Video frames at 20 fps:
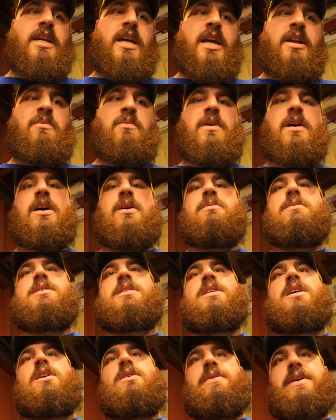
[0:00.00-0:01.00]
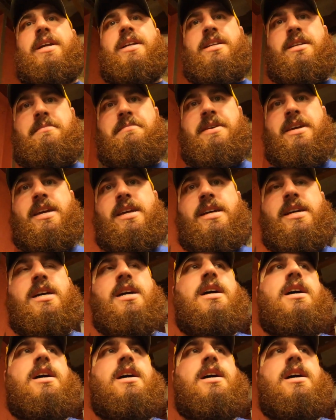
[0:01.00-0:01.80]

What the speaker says: and where it was going to be.